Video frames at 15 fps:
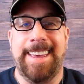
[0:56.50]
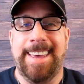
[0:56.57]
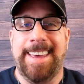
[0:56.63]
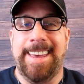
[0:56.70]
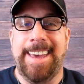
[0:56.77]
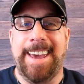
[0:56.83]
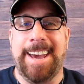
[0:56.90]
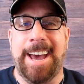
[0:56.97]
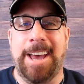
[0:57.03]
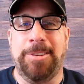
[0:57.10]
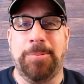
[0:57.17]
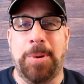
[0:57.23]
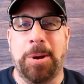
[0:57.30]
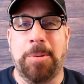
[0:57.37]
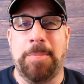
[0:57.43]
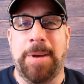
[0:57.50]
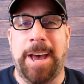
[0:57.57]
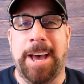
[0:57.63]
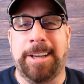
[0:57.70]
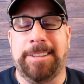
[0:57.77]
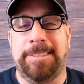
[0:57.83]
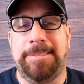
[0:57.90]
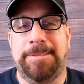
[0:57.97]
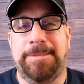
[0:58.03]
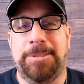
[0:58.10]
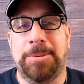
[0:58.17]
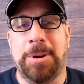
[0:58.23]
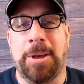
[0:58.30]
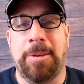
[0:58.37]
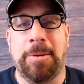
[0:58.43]
Hey guys, welcome back to
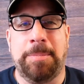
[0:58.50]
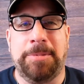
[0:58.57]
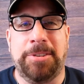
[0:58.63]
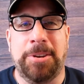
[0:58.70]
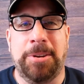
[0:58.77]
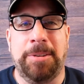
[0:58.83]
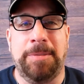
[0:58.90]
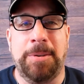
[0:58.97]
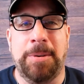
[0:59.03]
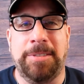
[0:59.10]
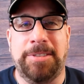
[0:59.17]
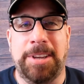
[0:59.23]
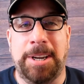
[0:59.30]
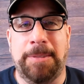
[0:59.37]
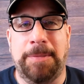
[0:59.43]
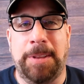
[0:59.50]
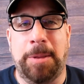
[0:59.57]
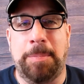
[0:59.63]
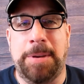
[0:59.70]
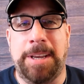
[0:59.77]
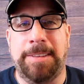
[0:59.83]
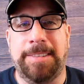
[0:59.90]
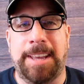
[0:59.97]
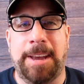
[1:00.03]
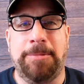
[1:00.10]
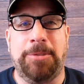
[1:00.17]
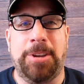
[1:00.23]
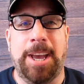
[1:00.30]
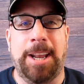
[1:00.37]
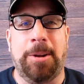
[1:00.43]
another episode of USA to Philippines Life
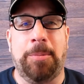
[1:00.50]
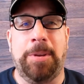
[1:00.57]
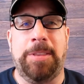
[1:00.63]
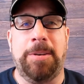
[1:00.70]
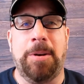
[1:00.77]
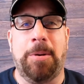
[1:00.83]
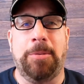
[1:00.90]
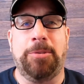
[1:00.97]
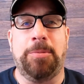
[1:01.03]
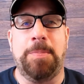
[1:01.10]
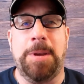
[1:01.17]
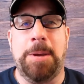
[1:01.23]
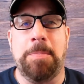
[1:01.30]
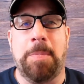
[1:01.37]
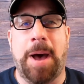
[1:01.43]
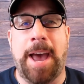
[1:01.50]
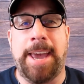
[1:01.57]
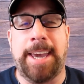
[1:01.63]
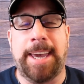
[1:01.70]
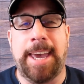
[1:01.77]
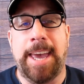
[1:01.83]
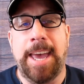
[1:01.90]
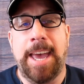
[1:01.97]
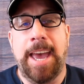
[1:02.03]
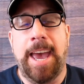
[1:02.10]
channel with your host, me, Mike.